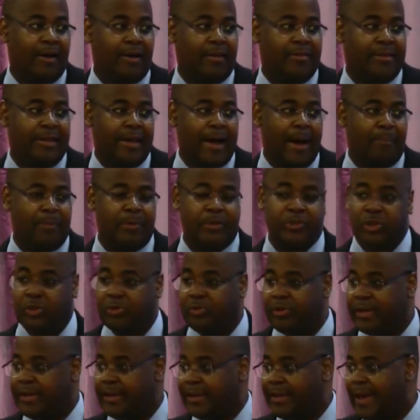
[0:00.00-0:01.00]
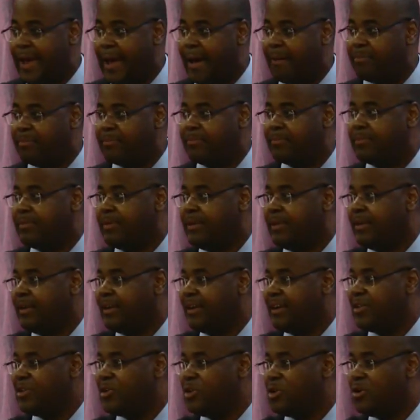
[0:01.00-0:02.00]
the opportunity gap
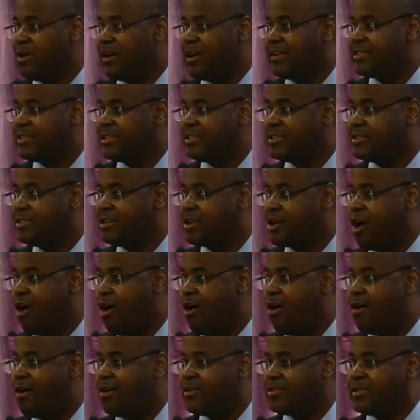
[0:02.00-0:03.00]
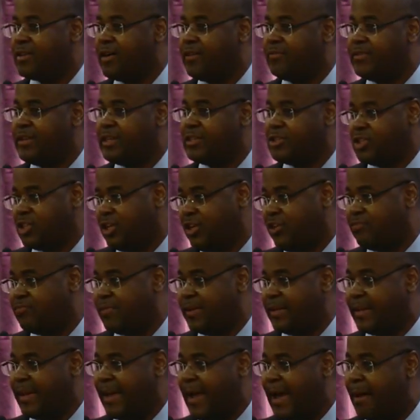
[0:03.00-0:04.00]
in the U.S. is the cause of the
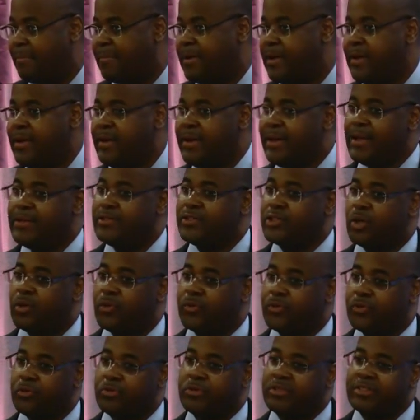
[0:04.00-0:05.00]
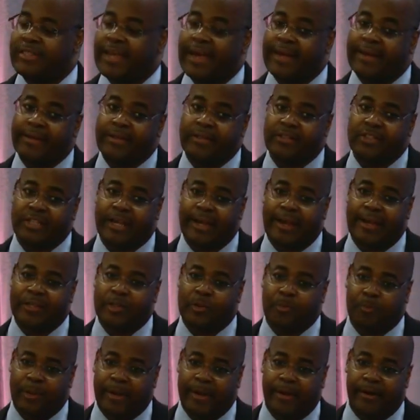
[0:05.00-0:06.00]
achievement gap. And so through Second
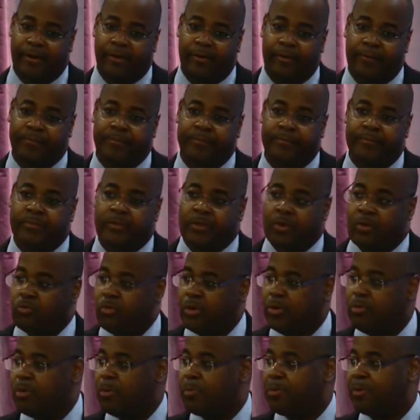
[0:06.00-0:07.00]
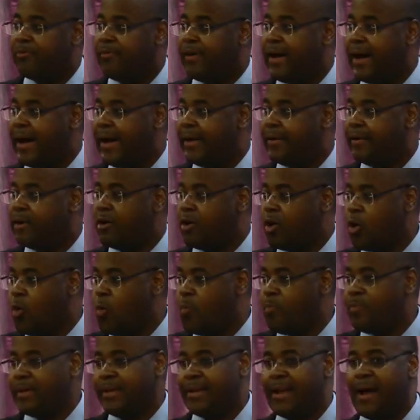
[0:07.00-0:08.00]
Chance Pell, we will provide
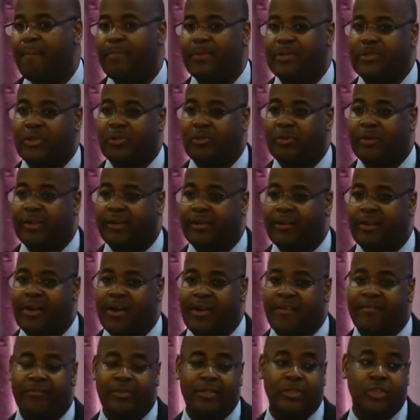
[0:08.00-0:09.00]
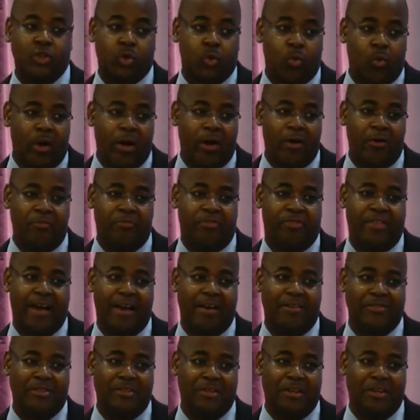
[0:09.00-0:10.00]
hope and opportunity for
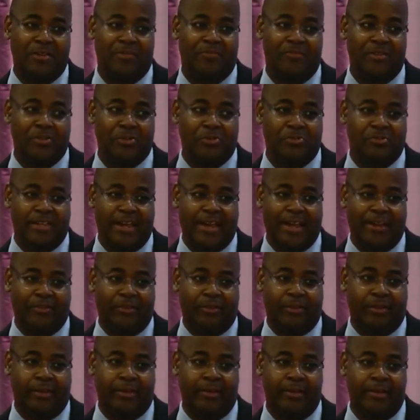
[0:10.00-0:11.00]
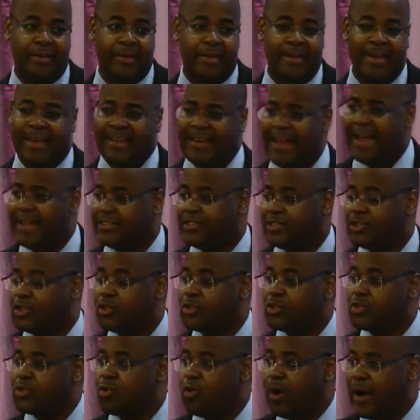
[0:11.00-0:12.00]
12,000 individuals annually. And
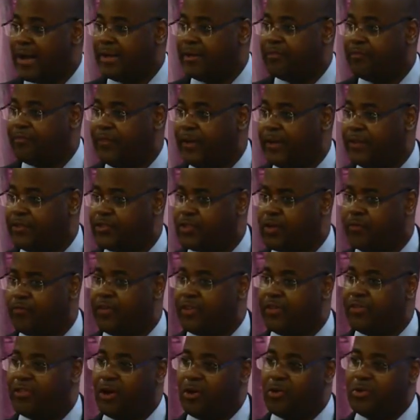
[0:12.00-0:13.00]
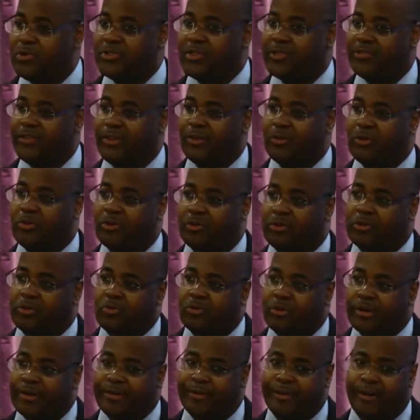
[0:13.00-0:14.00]
that's quite a feat. So for those of you
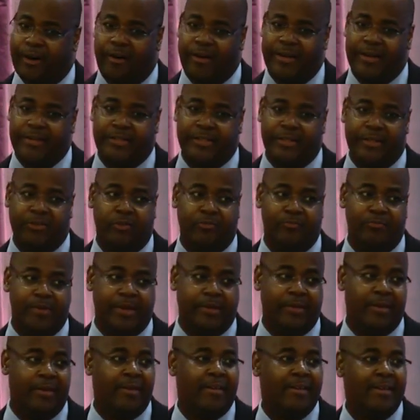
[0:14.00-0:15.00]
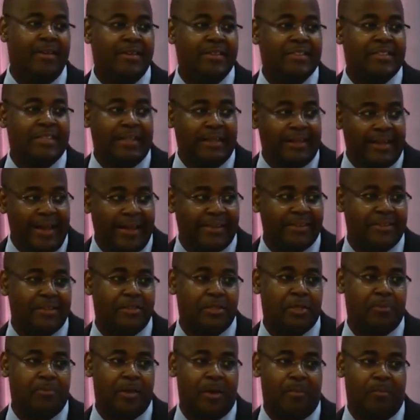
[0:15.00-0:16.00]
who are in the audience and who've been
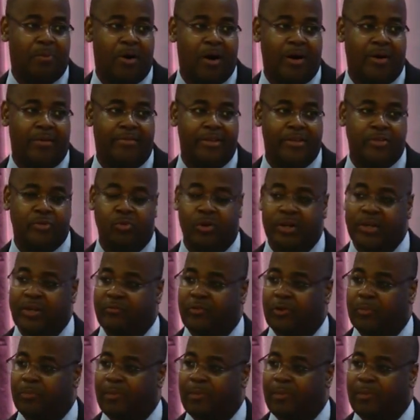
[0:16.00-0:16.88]
selected to be a part of this wonderful